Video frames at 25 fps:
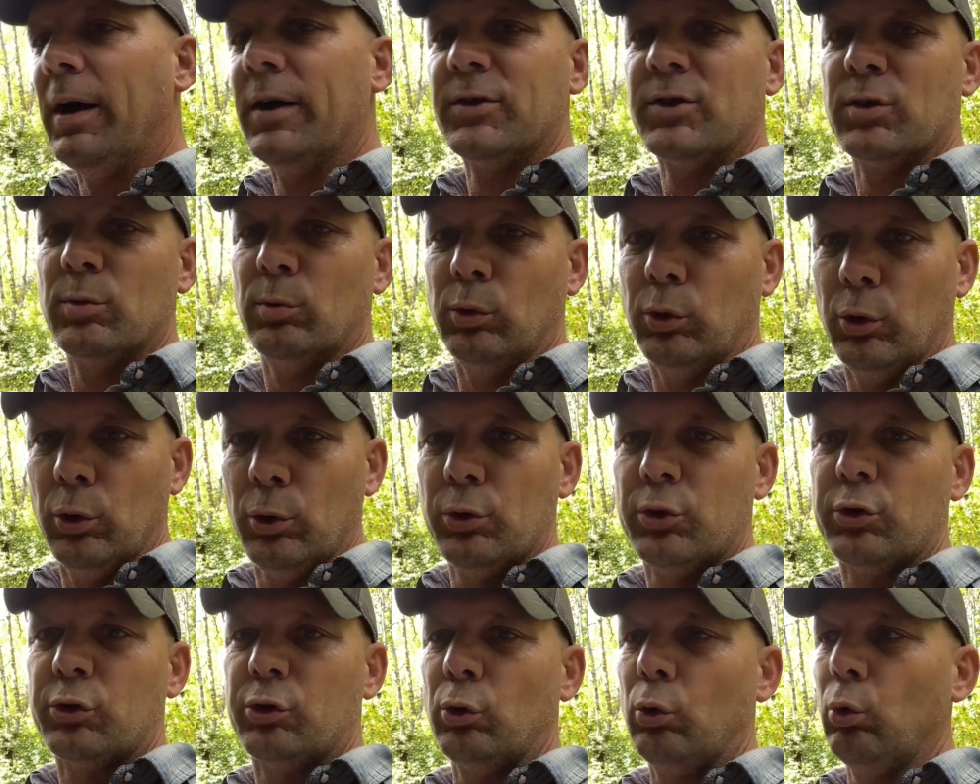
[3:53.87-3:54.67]
some
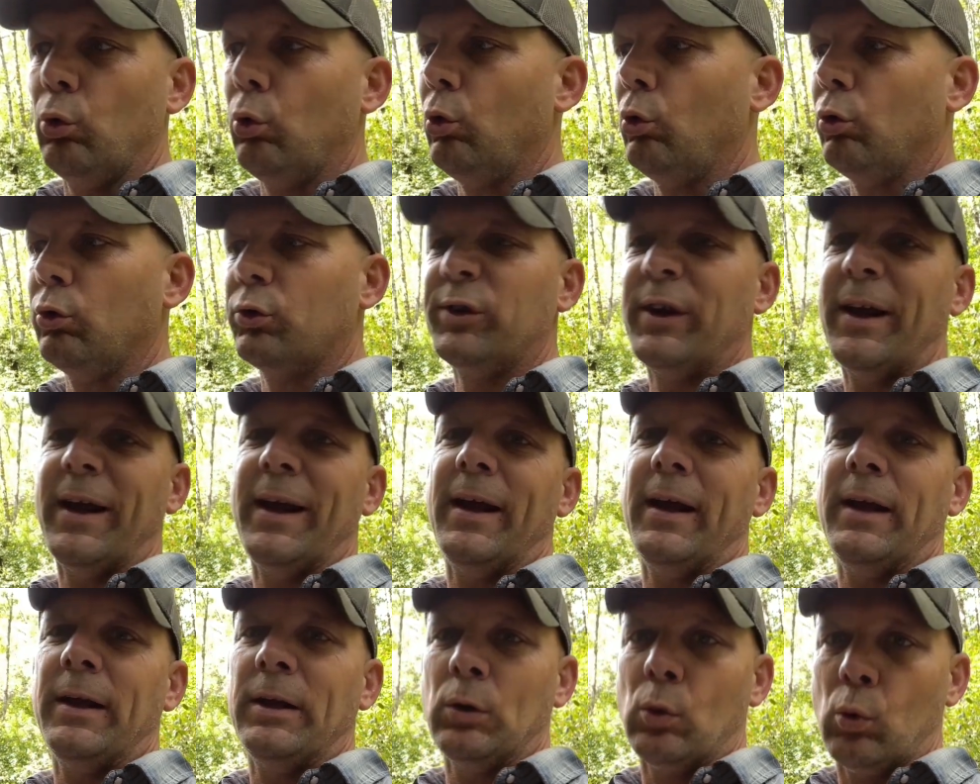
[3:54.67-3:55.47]
loose stools
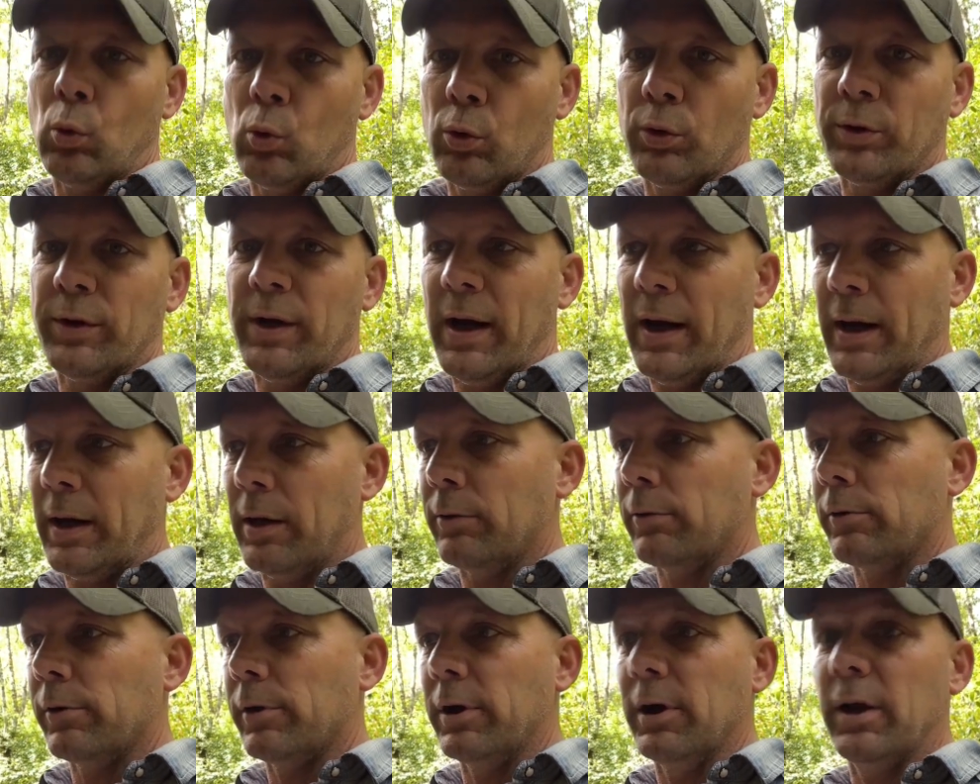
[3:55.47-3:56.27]
and or
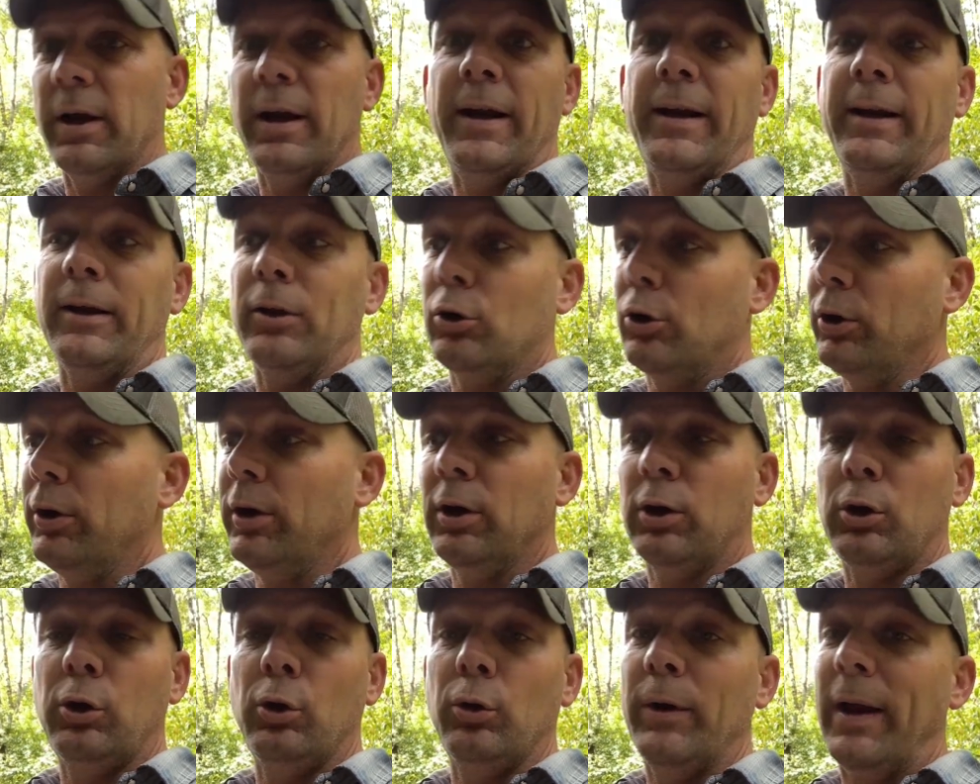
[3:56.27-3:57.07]
diarrhea, and it could
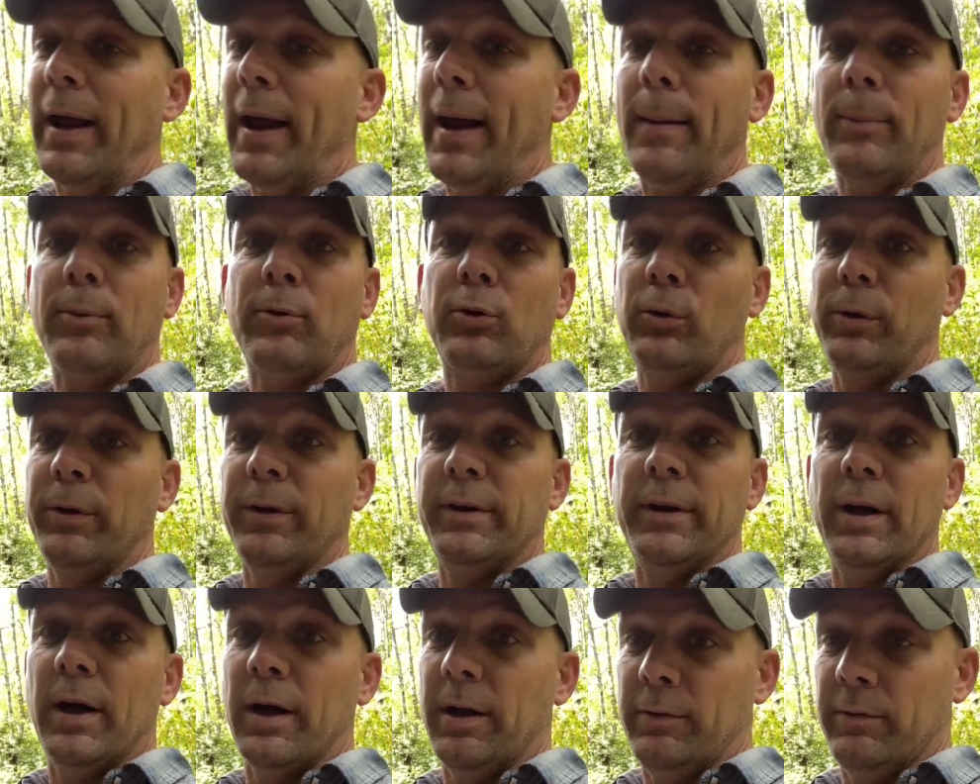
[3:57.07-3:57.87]
include
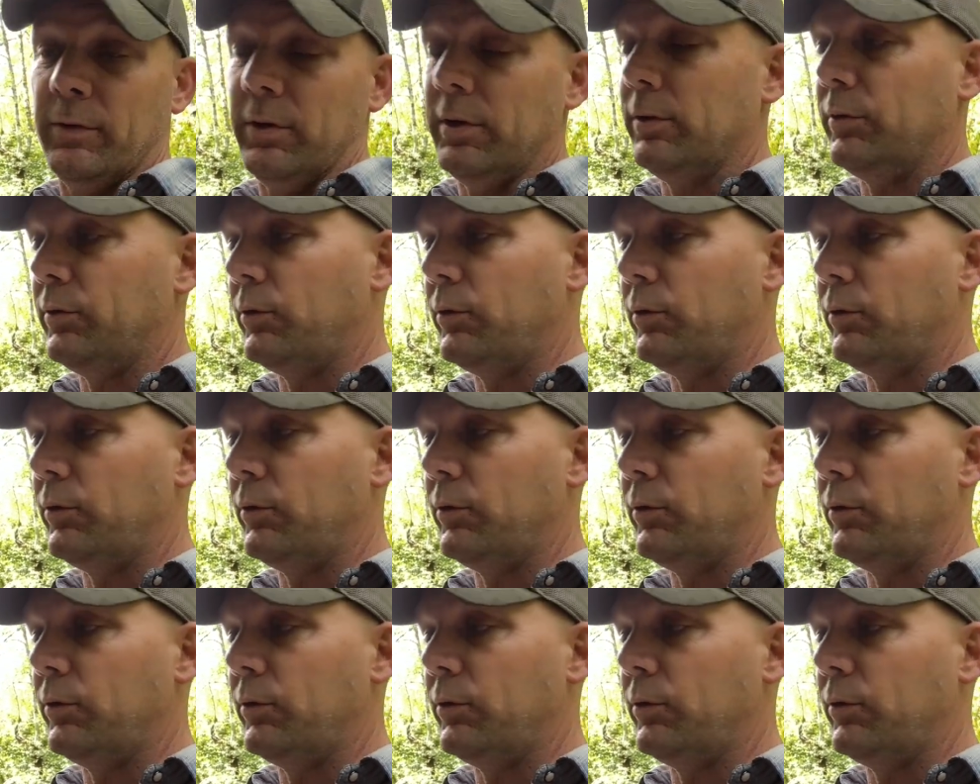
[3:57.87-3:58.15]
absolutely none of it.